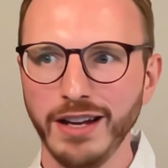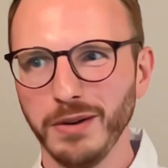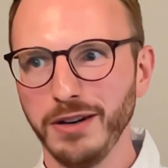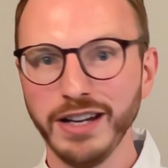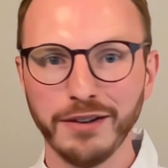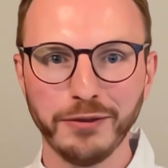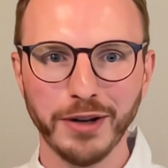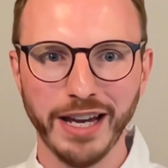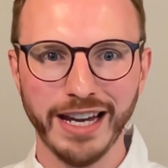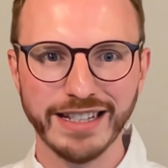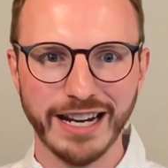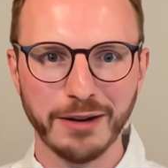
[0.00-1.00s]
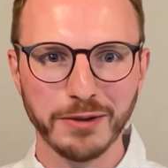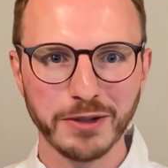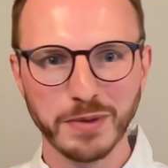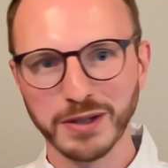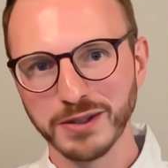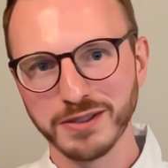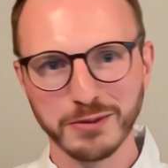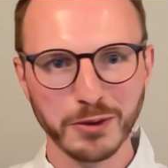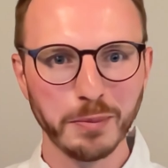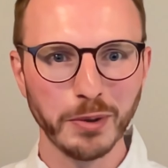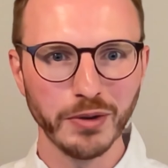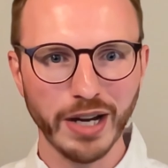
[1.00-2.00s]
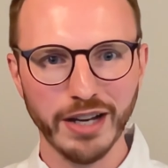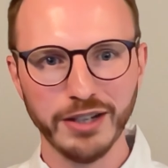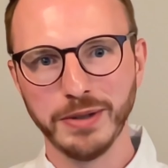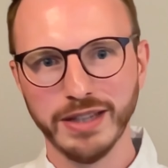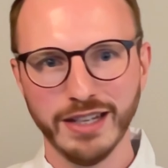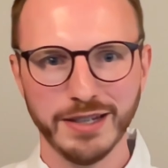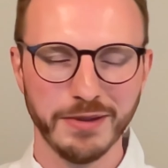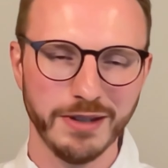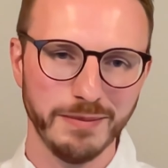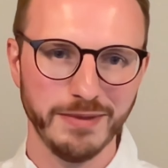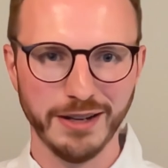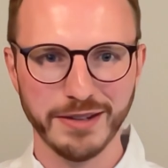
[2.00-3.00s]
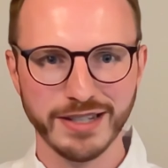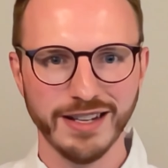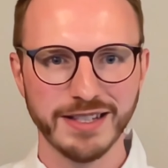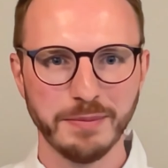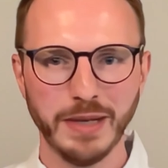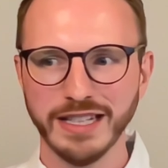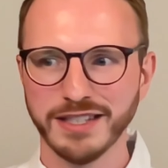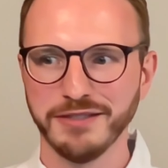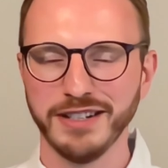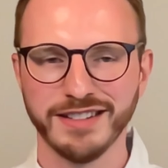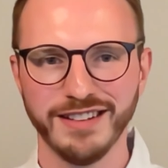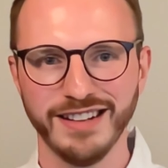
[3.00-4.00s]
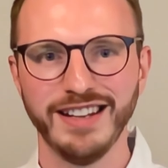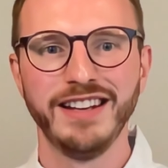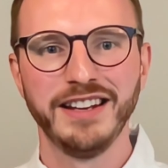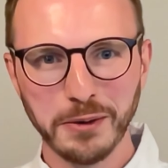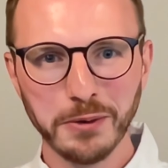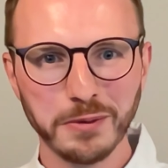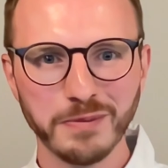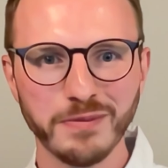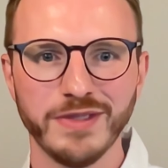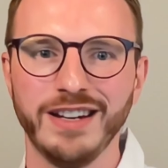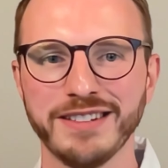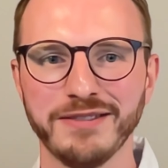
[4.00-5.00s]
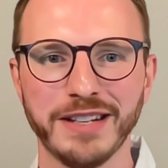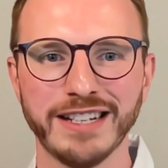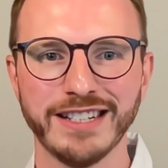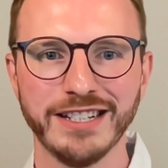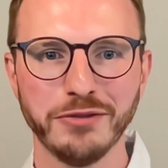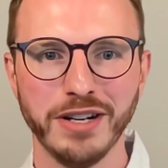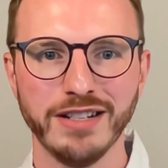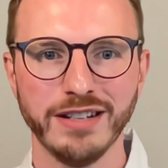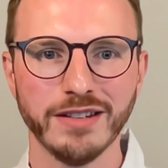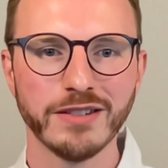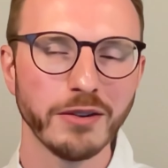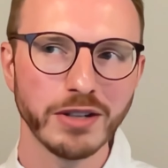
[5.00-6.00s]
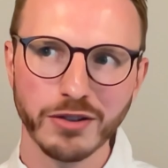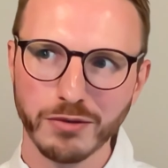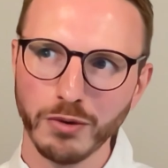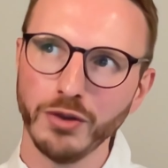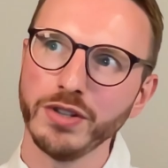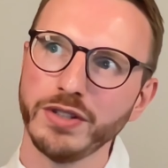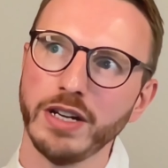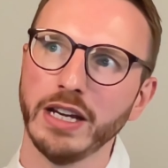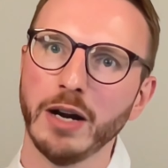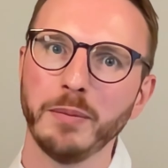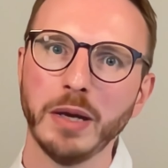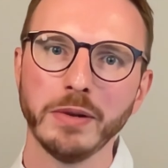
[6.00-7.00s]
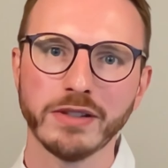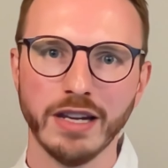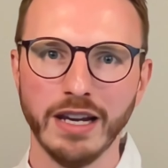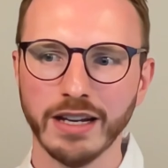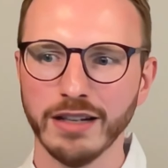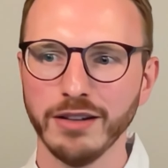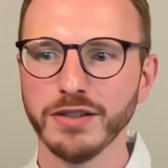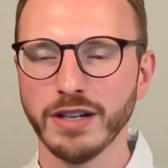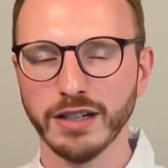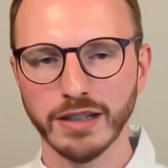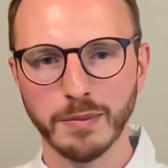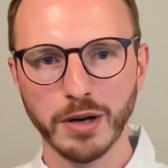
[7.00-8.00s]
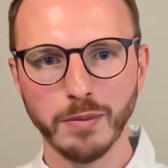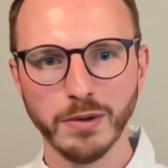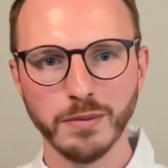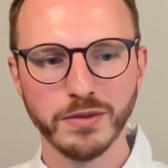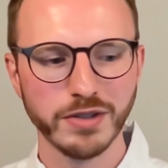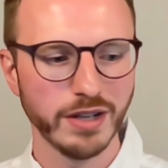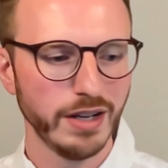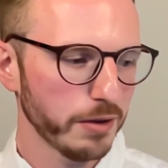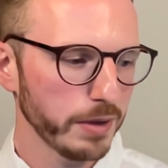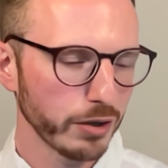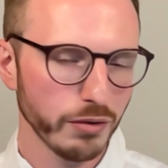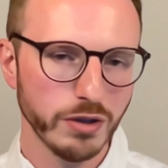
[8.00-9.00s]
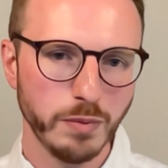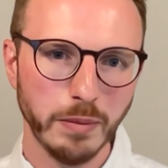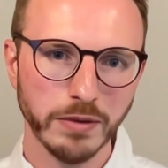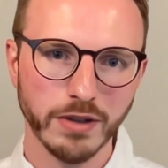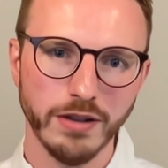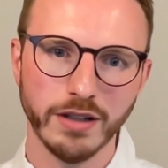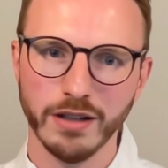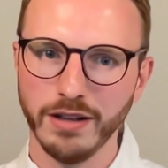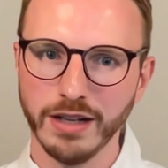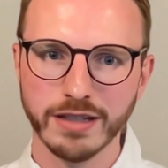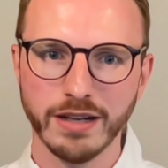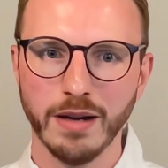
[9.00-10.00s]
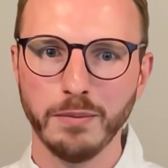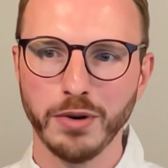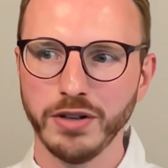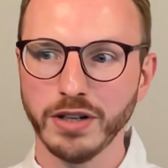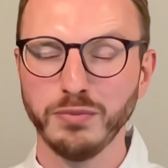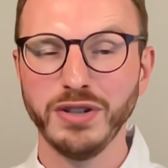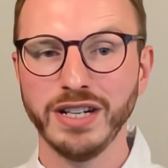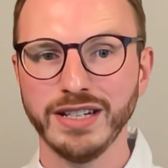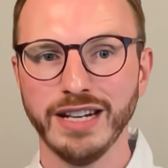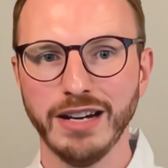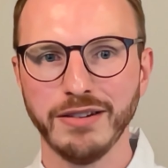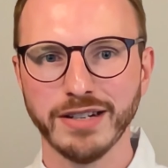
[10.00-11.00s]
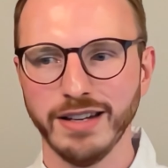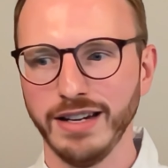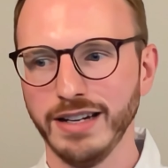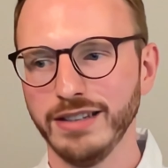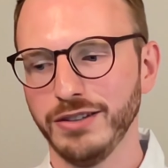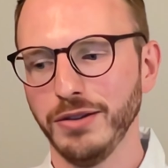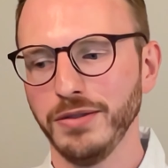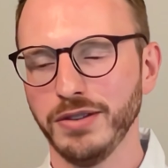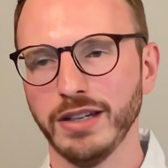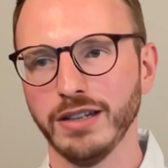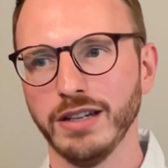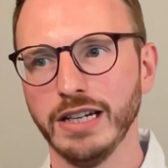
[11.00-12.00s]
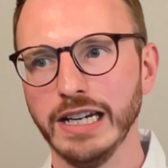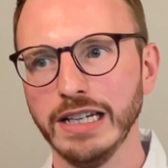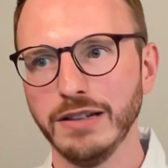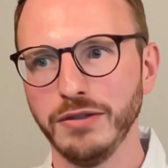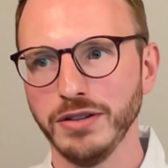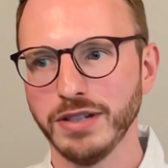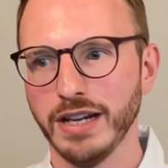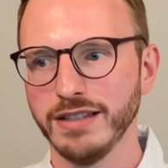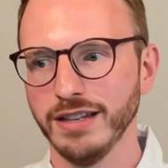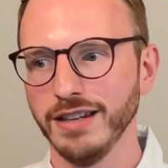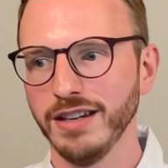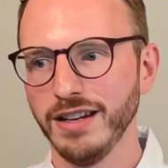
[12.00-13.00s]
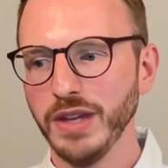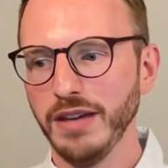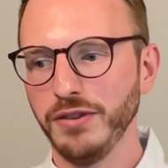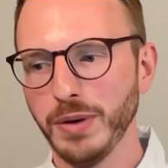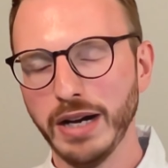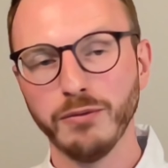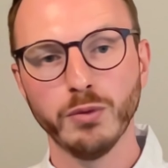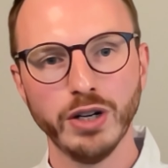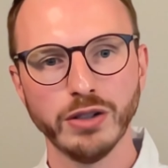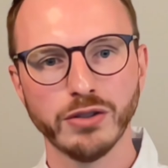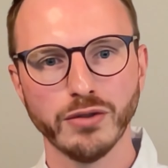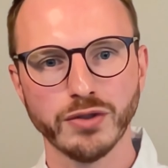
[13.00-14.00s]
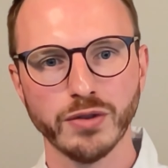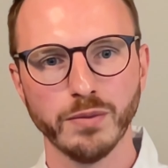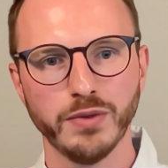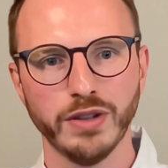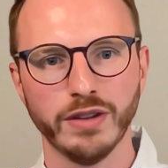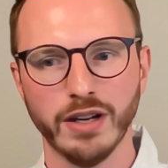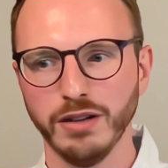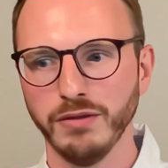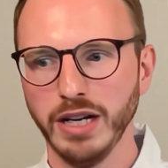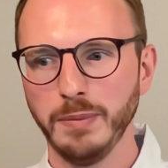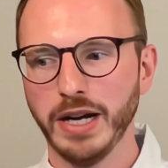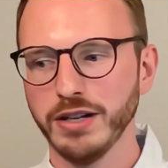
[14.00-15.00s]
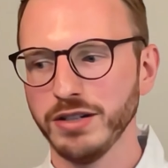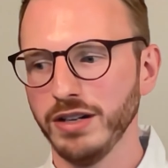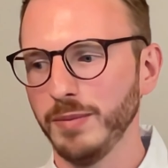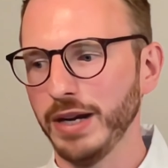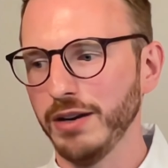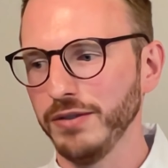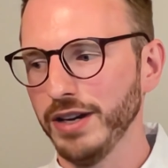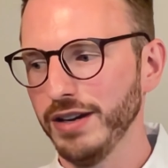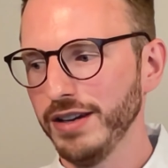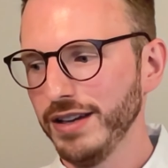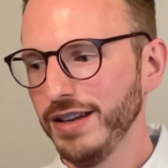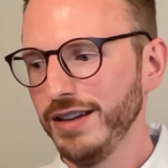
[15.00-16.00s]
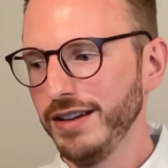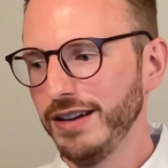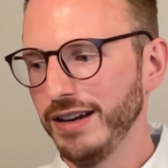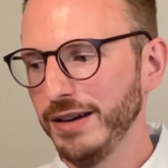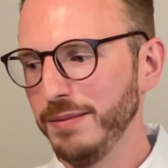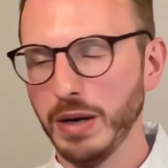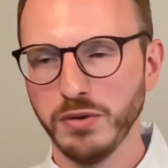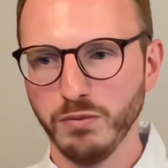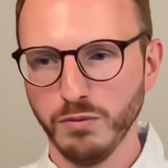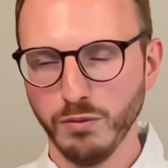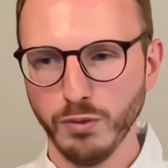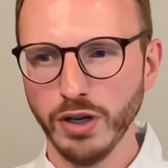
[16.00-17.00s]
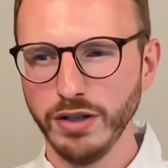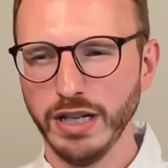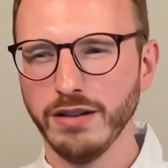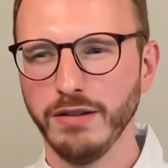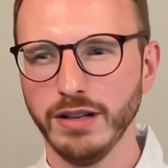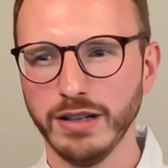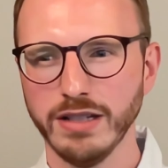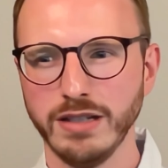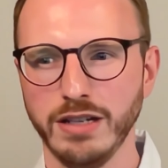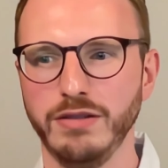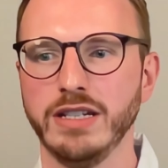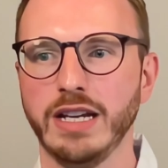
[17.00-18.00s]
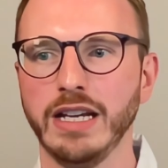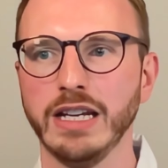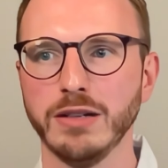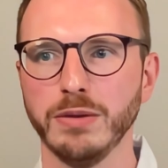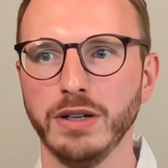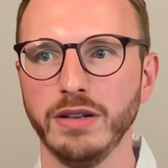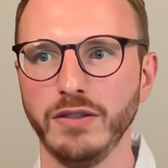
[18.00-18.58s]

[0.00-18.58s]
Well, I only had 48 hours because I was up all night doing this with a slice of pizza. And it's like, cool, that's interesting. So it's just understanding how people tick and understanding their problems. So I encourage people to look at like side projects pretty seriously. And I do think in an interview setting, if you have worked on something that you're really passionate about, that you perhaps weren't necessarily considering taking to an